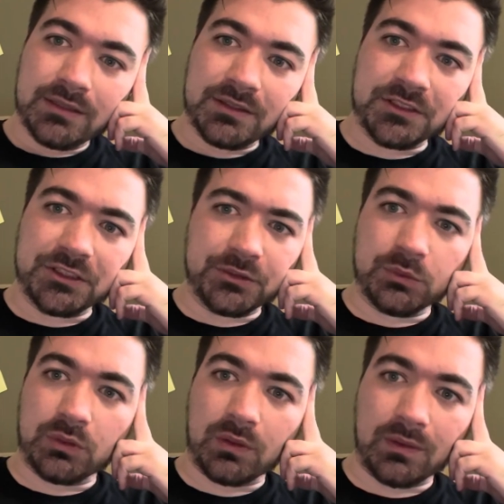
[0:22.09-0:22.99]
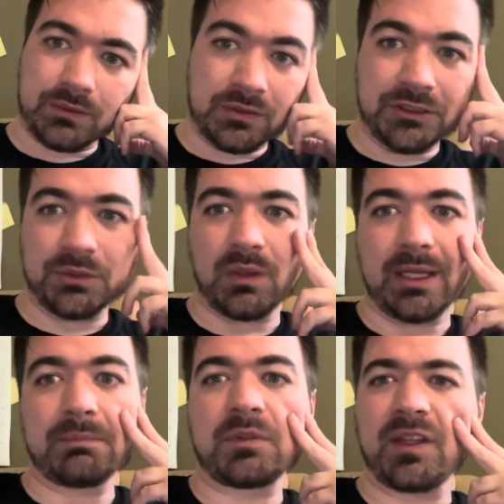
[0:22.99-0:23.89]
Did you, did you
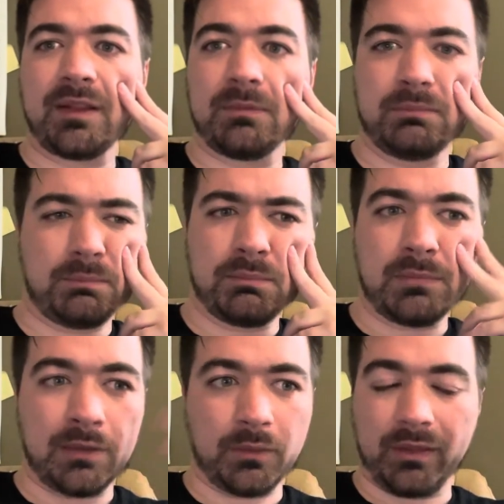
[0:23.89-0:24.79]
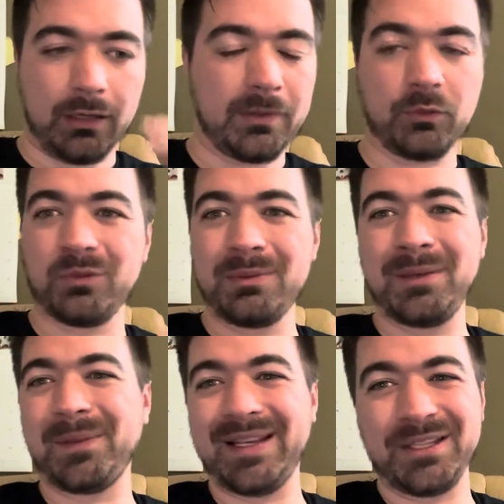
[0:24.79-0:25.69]
like say the I don't know, therapist was
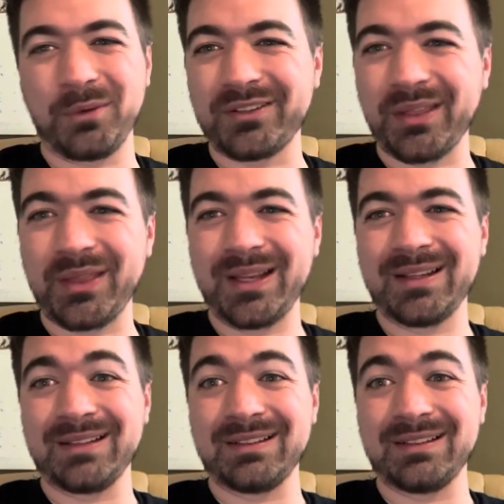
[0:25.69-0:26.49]
manipulating you or something?